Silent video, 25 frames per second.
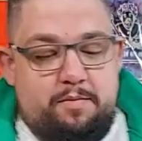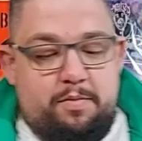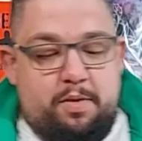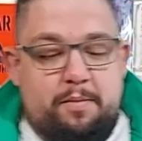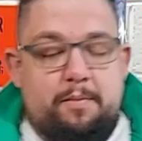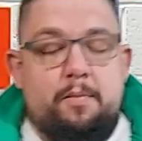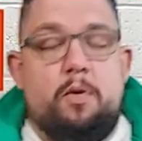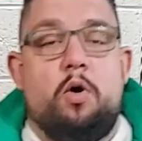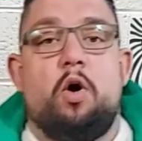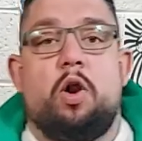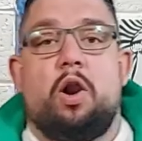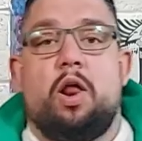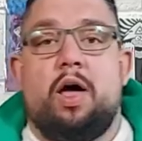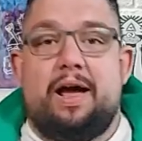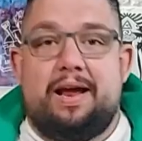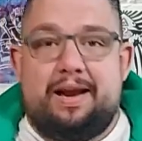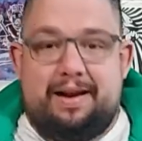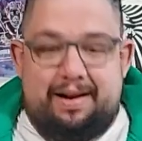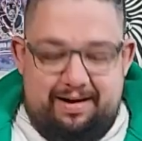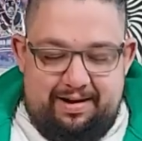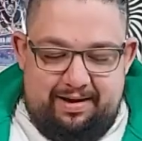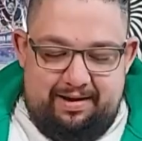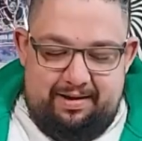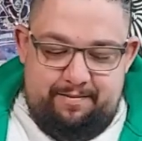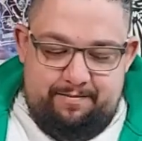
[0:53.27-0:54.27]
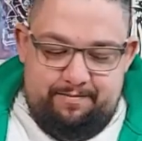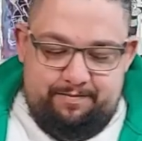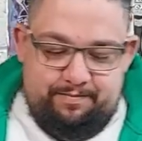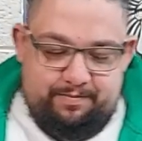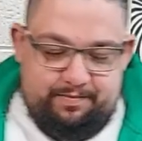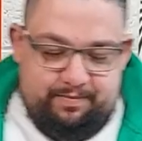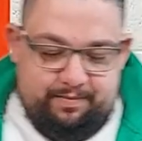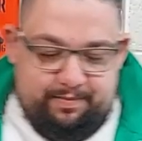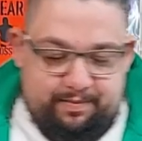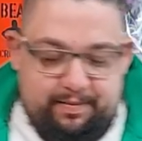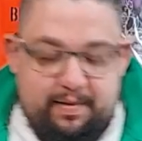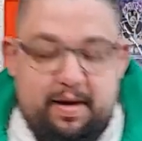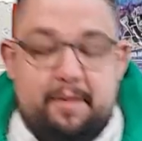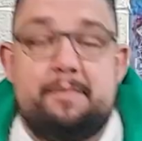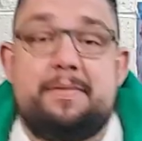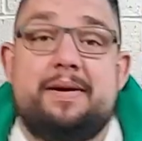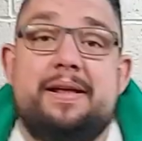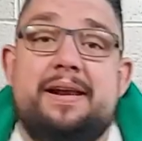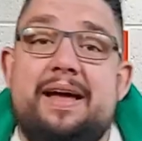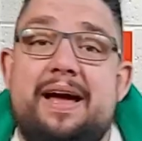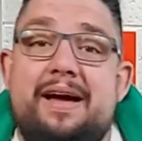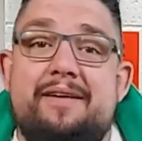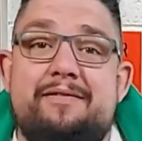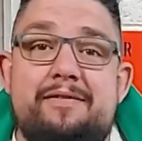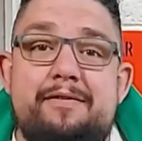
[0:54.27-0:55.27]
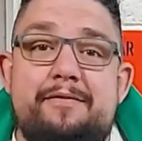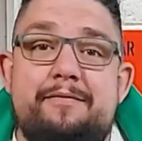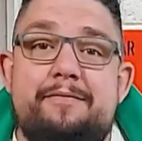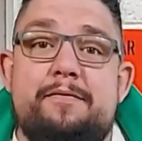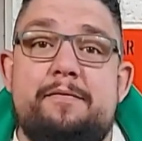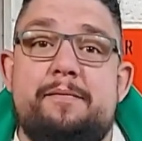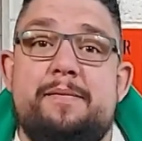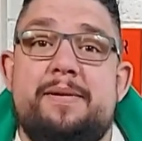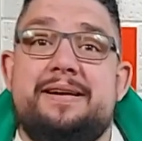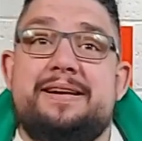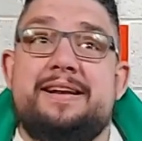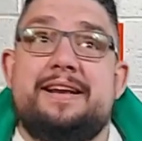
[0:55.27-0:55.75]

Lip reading: but more likely I'm gonna have it for my